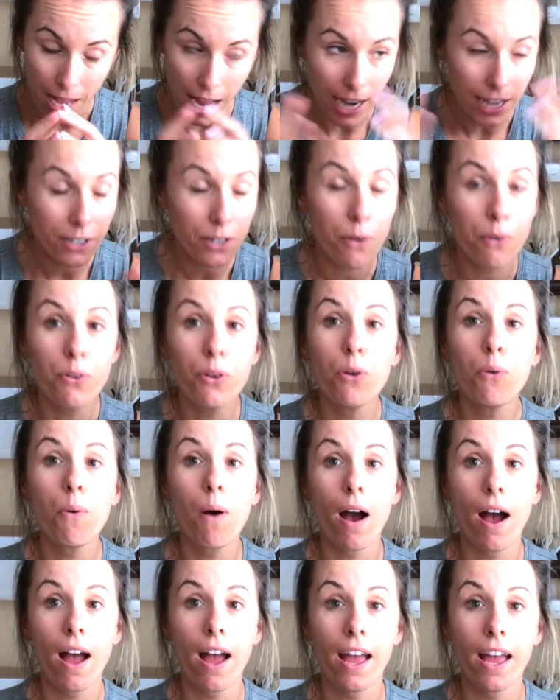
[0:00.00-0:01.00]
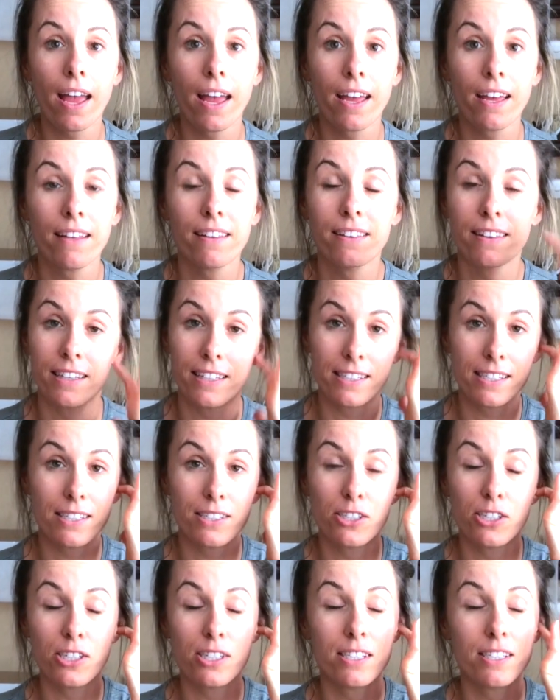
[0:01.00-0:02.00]
I don't know why. This
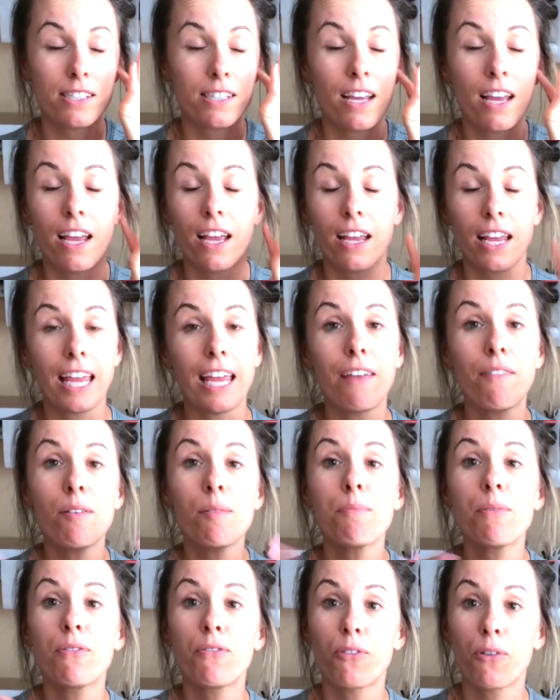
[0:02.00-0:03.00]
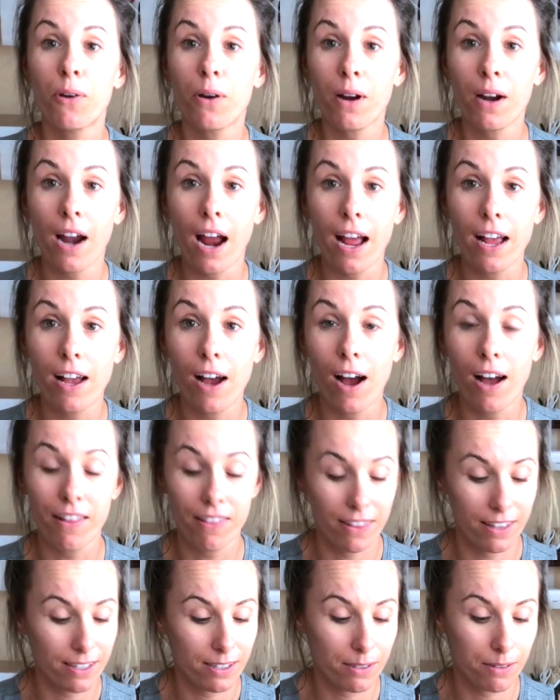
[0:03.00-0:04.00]
is just, even before I
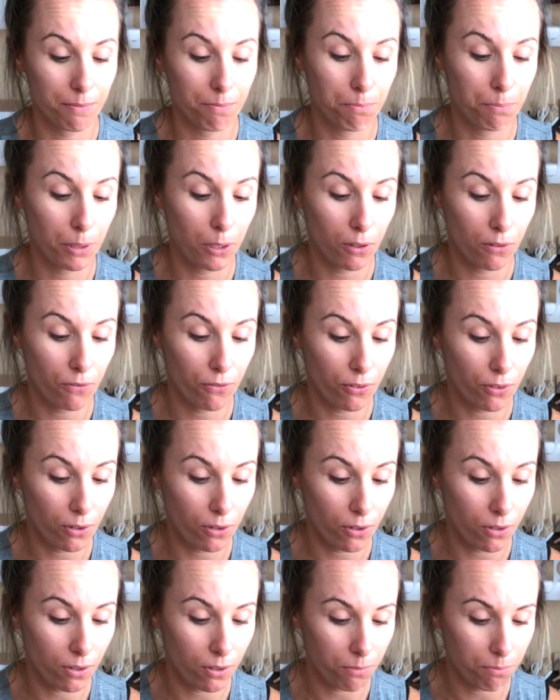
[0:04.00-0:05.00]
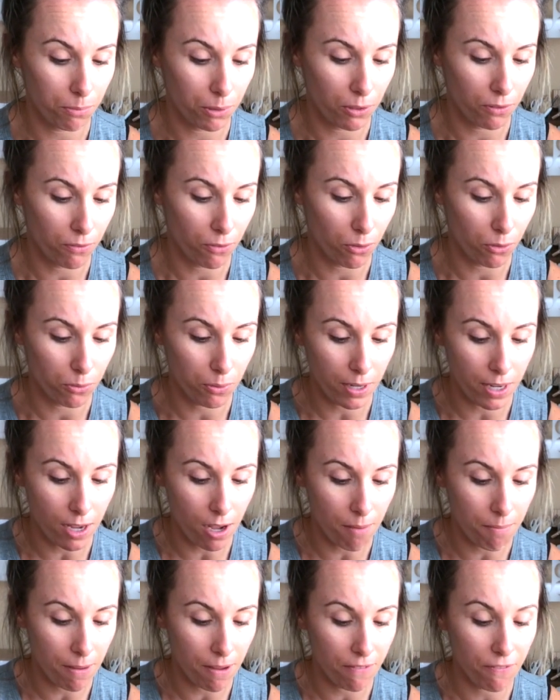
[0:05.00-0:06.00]
got this beautiful, beautiful ring
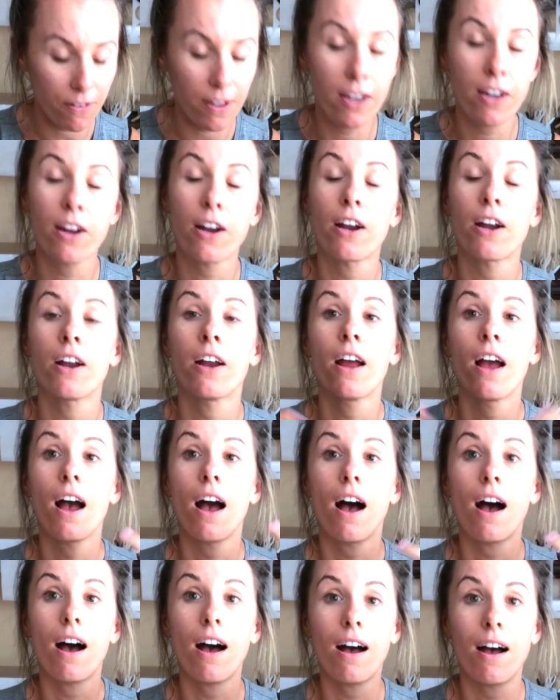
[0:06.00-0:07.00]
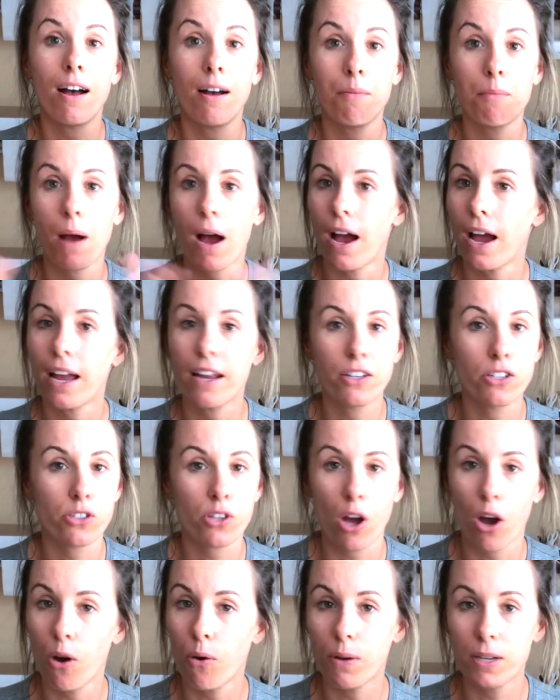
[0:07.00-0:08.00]
on my finger, I just
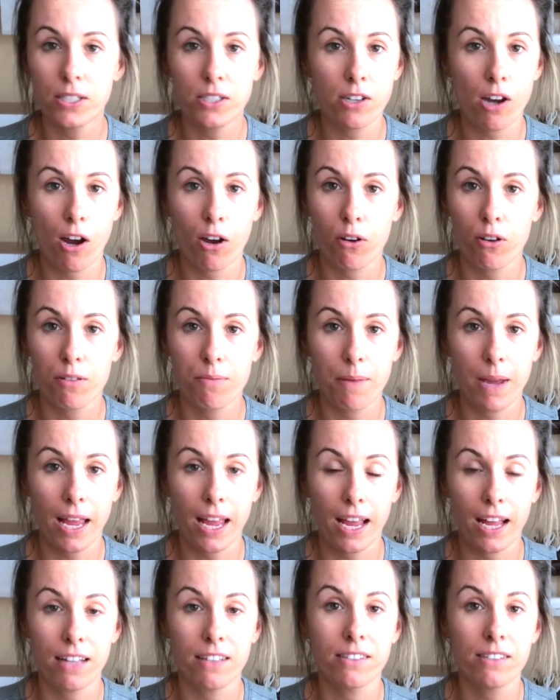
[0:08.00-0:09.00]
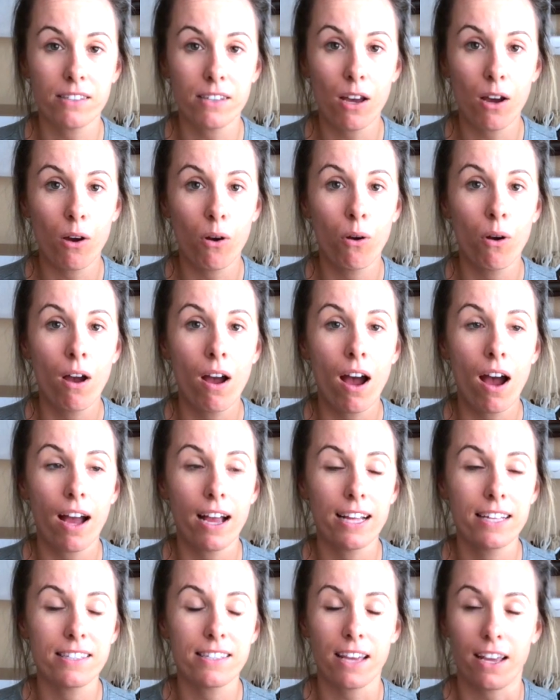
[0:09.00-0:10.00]
always talk with my hands. So
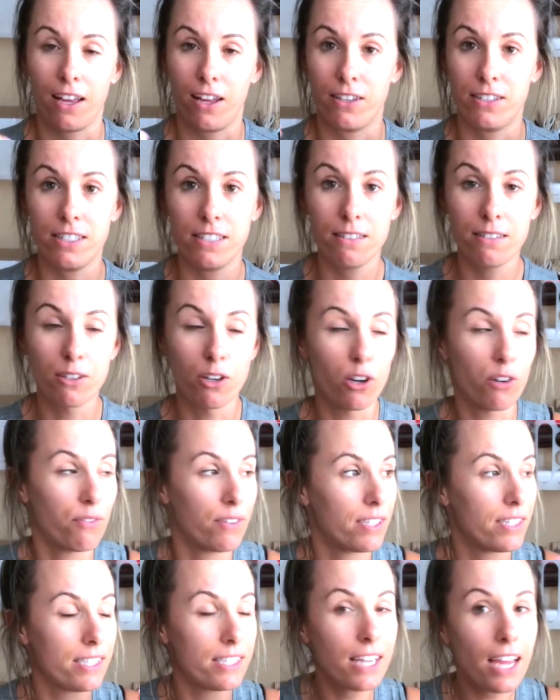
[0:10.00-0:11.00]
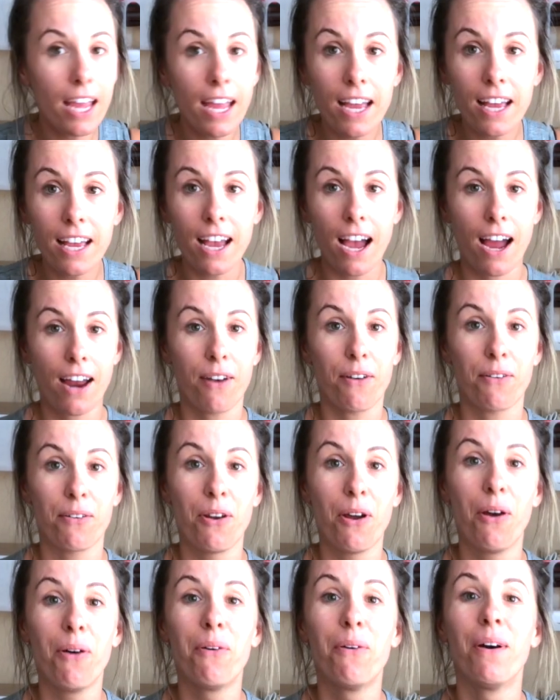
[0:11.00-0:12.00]
it's like a nervous tick. I
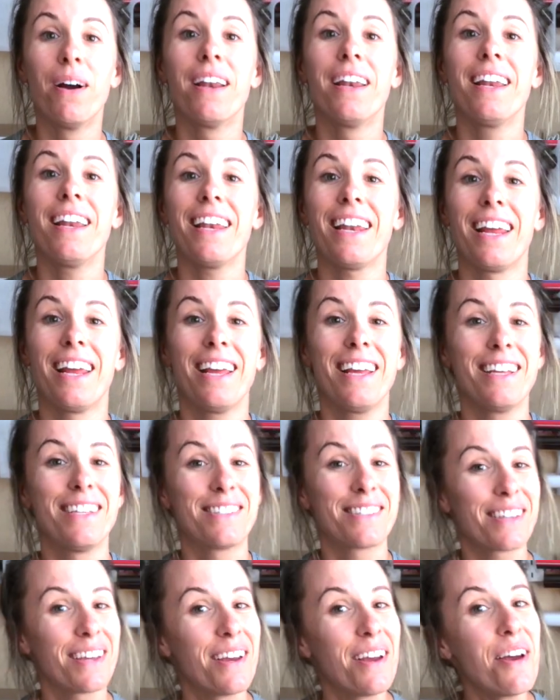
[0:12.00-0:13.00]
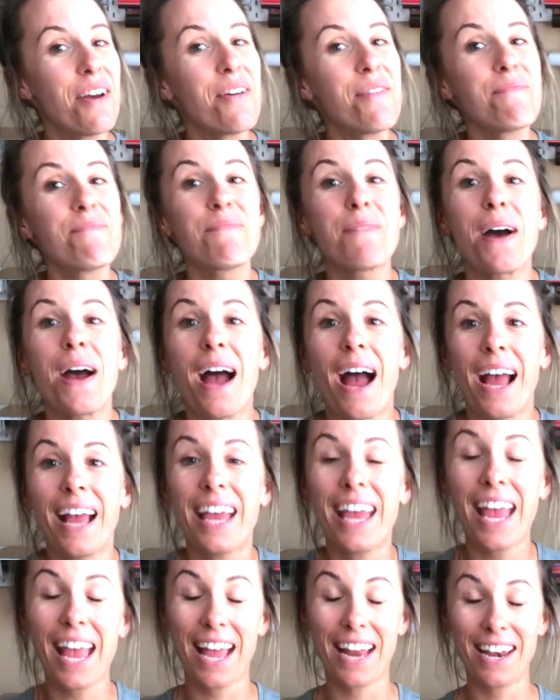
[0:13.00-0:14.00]
don't know what it is, but I
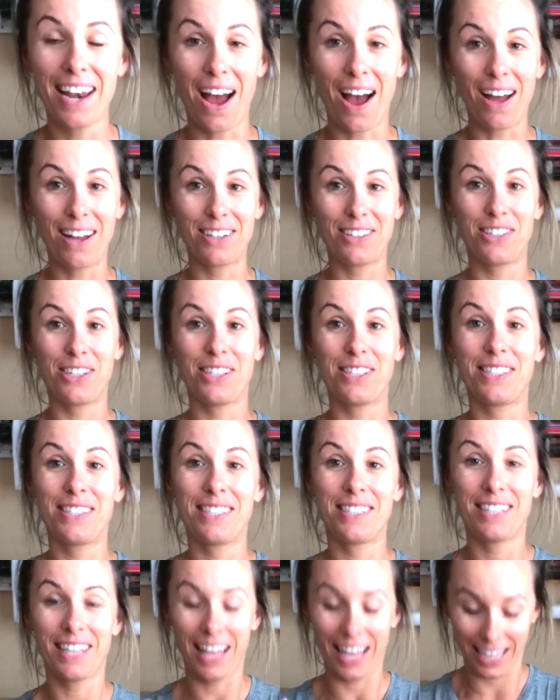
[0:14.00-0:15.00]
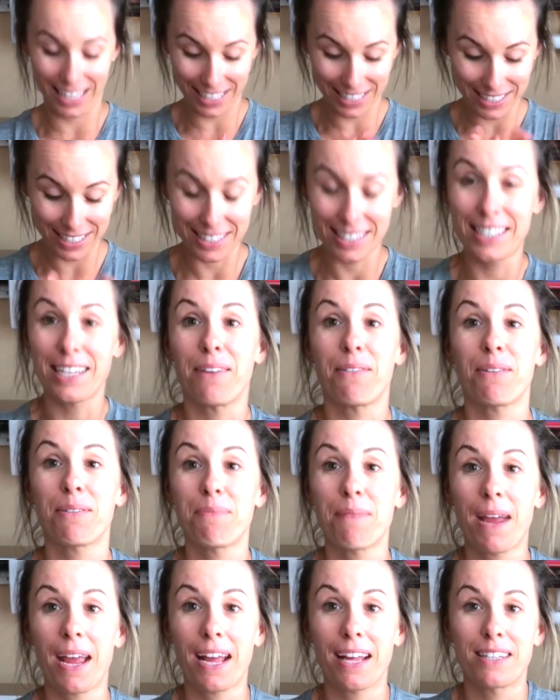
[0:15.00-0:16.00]
cannot just like sit
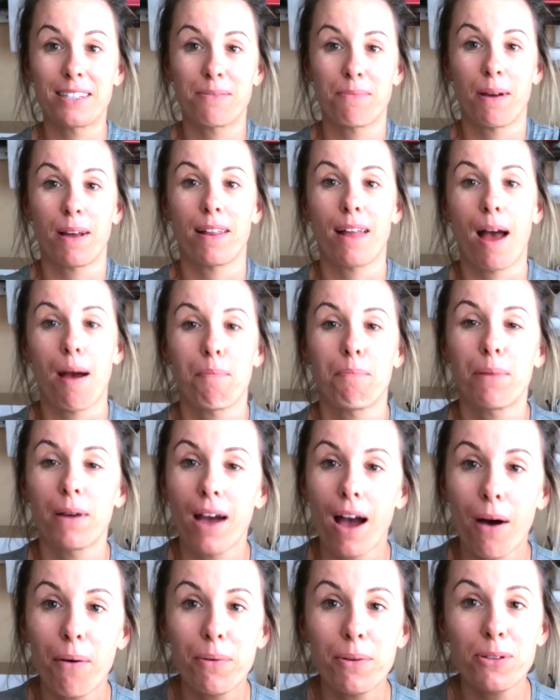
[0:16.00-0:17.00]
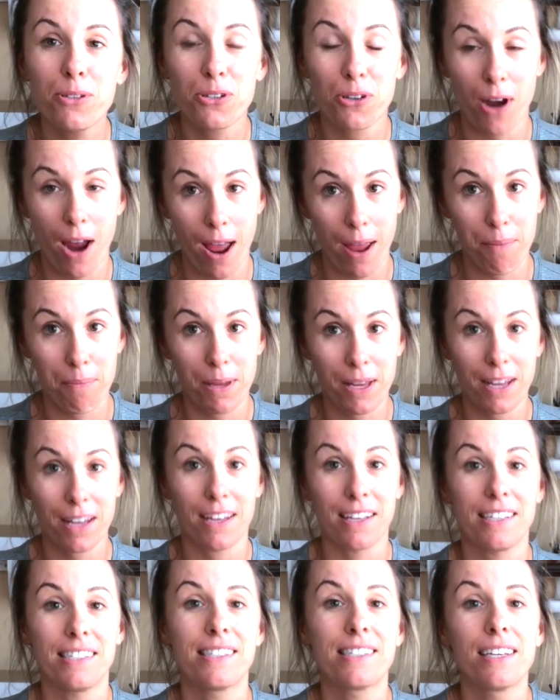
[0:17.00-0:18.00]
with my hands in my lap, but I will try
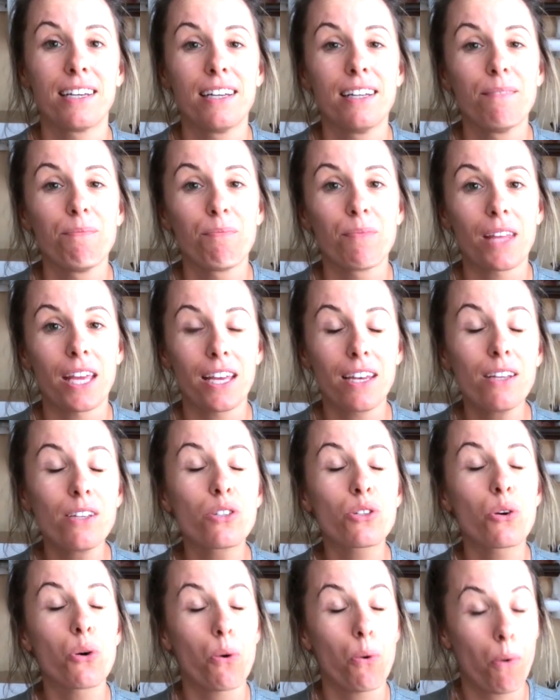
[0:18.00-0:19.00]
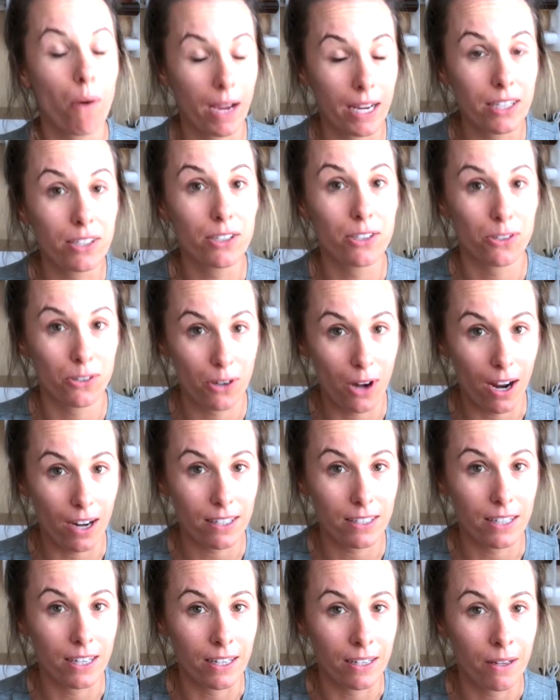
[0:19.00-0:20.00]
because it is quite
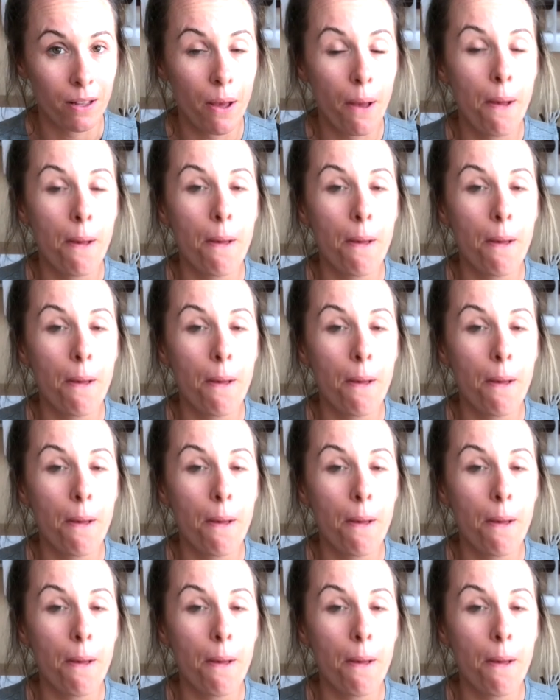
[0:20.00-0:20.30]
distracting.